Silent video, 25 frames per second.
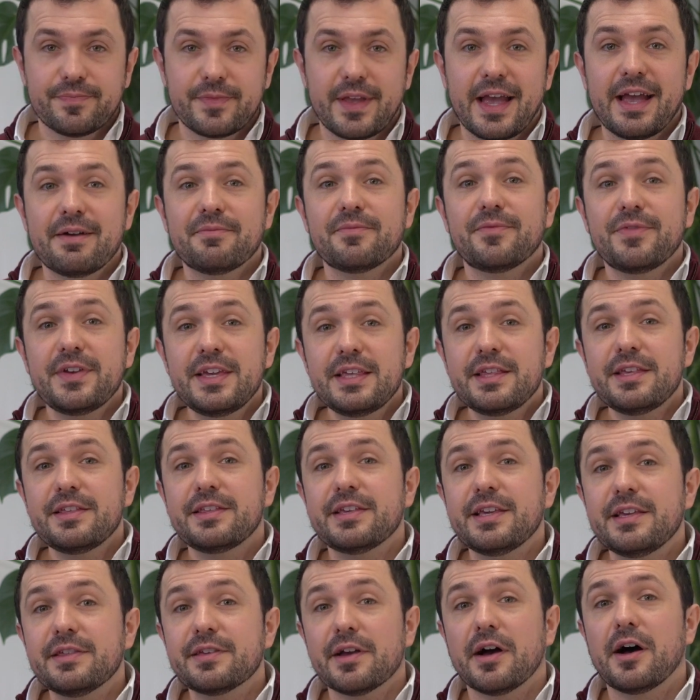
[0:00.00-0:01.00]
and
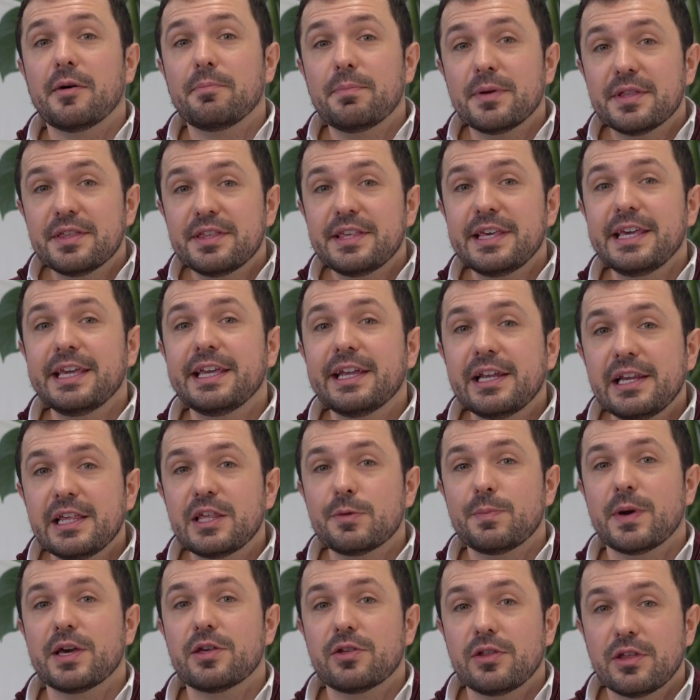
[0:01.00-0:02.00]
VCTs are particularly
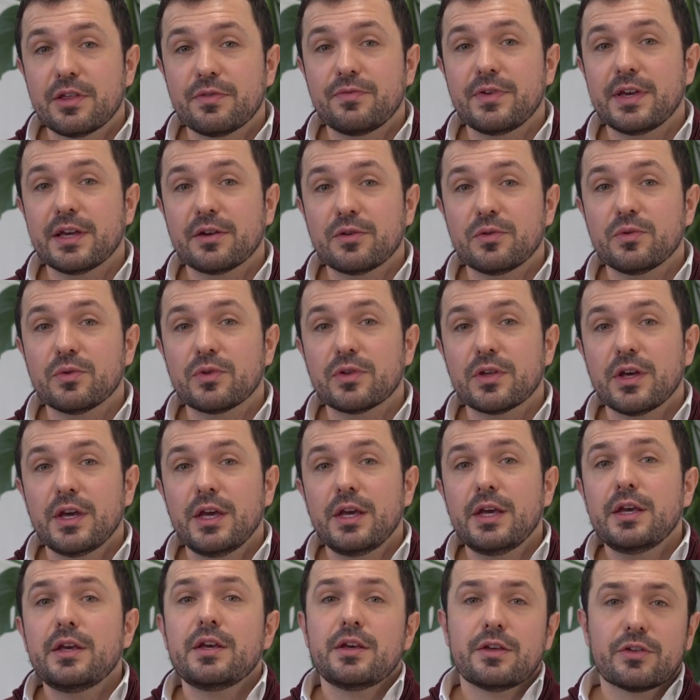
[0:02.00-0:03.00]
specialist vehicles,
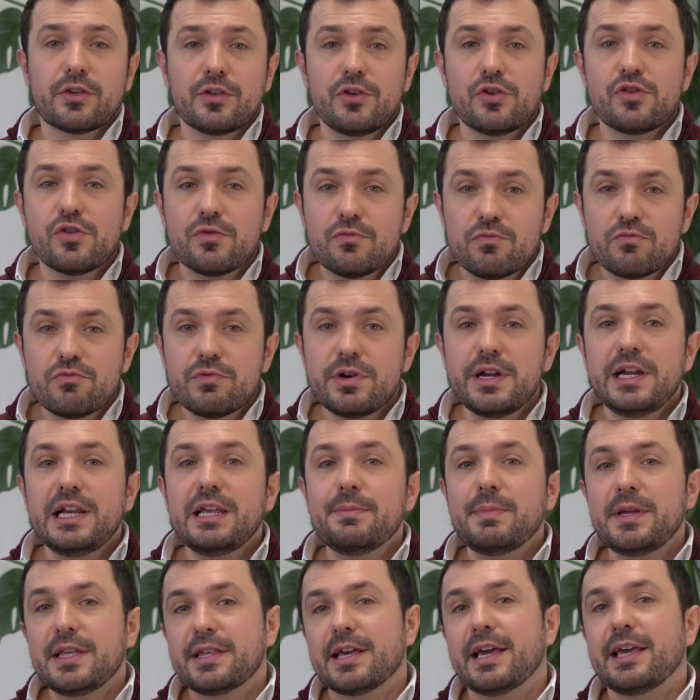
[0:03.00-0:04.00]
so you should really
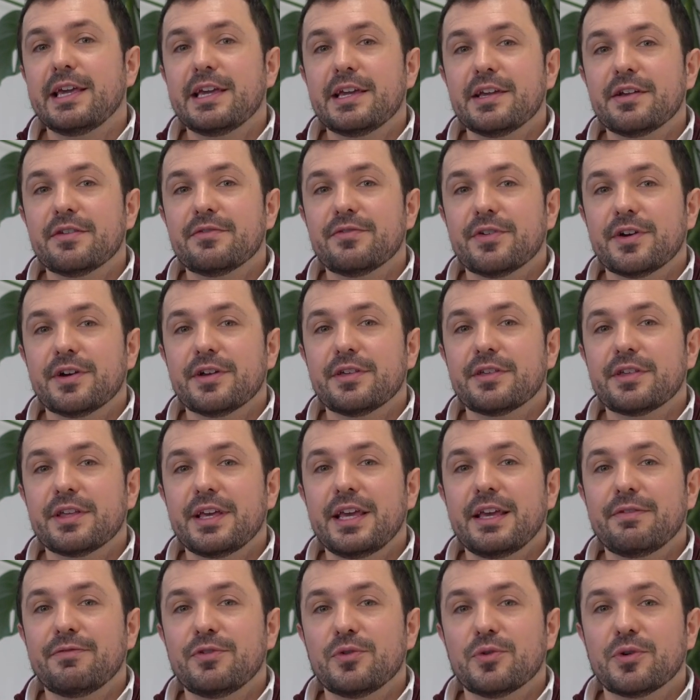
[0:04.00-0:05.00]
be taking advice
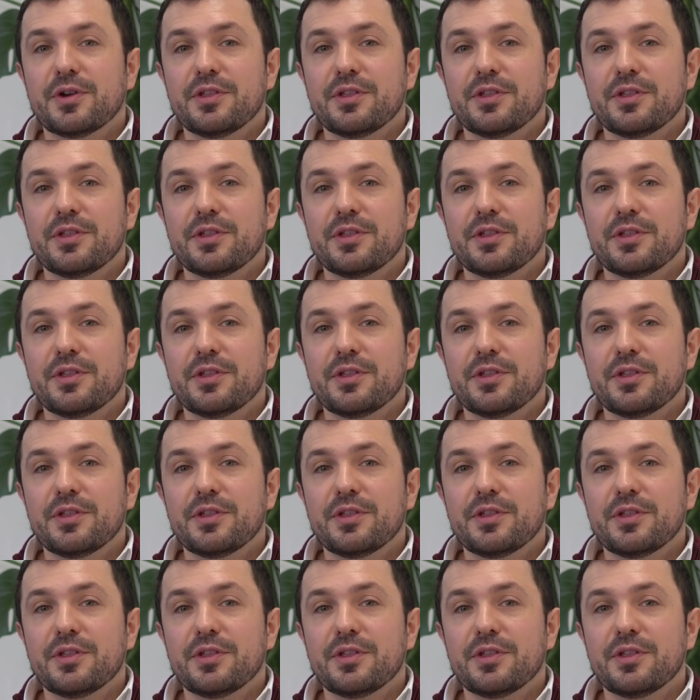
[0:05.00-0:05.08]
if you're